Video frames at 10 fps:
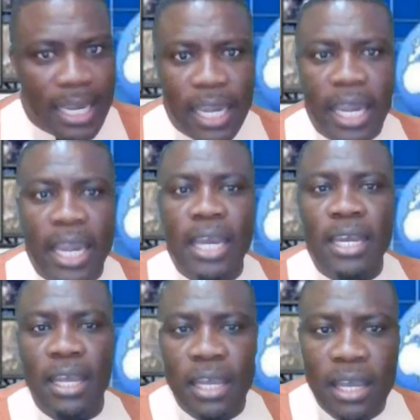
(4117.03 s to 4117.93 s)

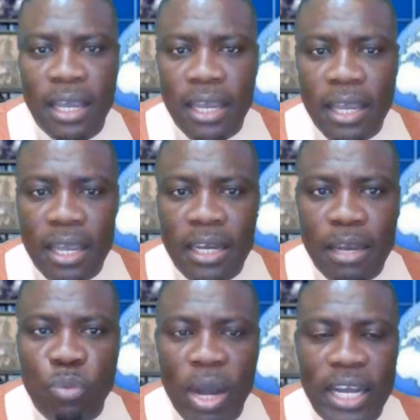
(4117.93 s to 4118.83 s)
And the
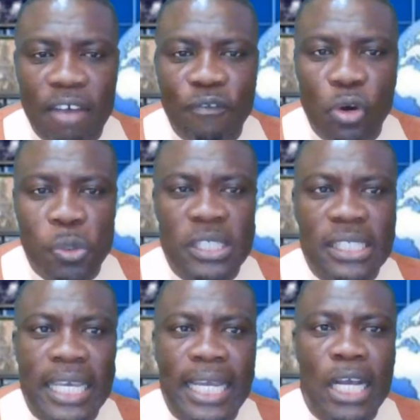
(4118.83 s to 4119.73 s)
Bwaka folks will
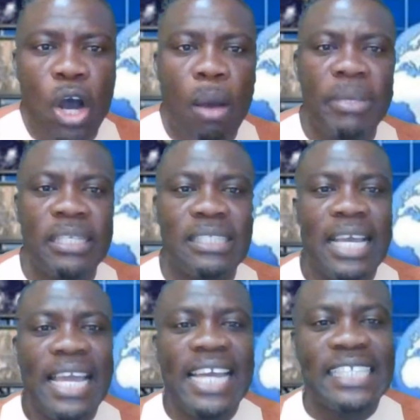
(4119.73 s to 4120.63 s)
say Cummings
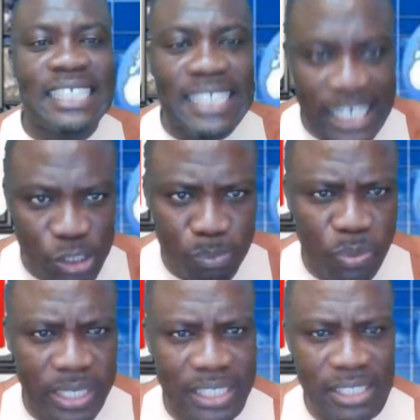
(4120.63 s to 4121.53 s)
is
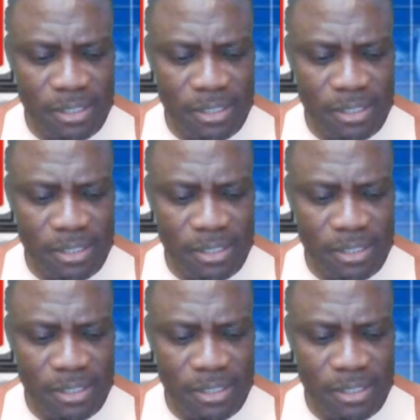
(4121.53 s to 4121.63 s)
desperate.